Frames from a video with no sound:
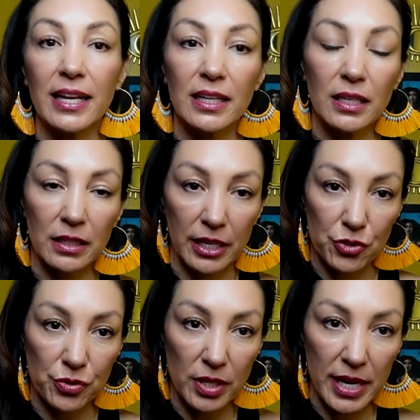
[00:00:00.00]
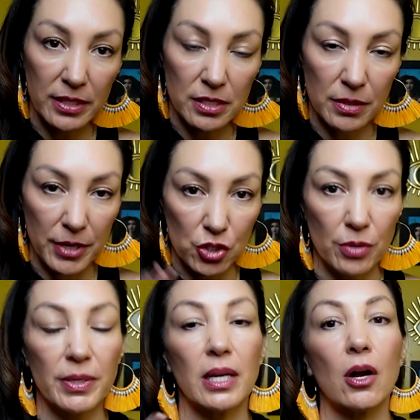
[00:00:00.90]
in electrolytes to make sure
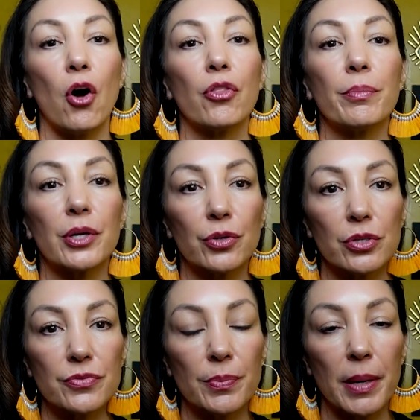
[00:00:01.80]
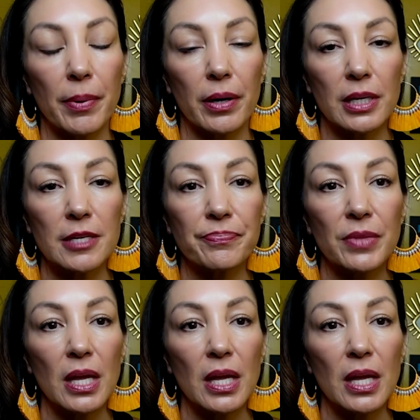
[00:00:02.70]
I'm getting all the minerals from my body.